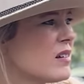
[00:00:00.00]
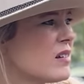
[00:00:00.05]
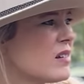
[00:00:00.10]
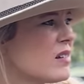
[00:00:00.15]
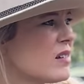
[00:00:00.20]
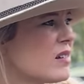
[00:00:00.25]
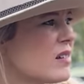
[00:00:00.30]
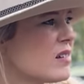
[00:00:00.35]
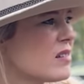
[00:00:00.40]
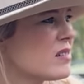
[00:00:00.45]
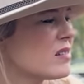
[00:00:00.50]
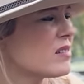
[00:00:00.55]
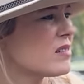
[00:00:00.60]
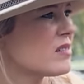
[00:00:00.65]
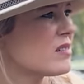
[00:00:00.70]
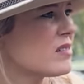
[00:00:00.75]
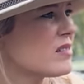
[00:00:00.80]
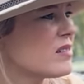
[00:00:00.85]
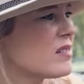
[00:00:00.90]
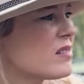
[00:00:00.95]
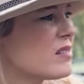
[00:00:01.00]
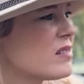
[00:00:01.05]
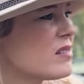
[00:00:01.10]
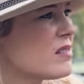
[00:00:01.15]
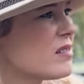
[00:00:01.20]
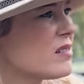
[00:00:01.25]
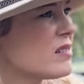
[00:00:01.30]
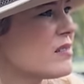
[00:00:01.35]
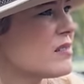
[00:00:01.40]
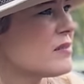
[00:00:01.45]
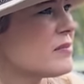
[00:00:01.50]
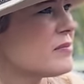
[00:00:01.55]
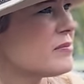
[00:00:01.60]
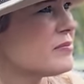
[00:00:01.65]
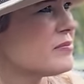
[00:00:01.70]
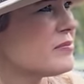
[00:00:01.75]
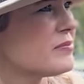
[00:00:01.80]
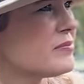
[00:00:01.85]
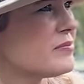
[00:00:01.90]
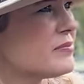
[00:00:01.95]

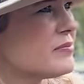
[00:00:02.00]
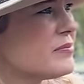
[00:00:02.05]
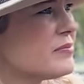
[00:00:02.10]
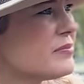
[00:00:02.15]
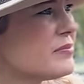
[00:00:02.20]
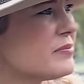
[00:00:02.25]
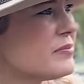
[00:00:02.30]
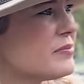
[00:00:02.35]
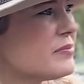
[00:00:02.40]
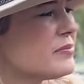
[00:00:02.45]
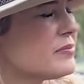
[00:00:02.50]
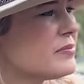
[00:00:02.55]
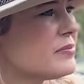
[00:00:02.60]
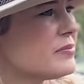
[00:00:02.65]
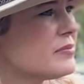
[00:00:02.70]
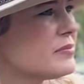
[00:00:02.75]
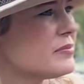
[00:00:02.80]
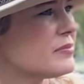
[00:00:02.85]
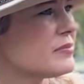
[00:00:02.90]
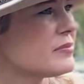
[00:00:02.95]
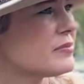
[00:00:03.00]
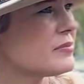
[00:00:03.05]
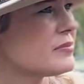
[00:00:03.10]
The person shown says nothing.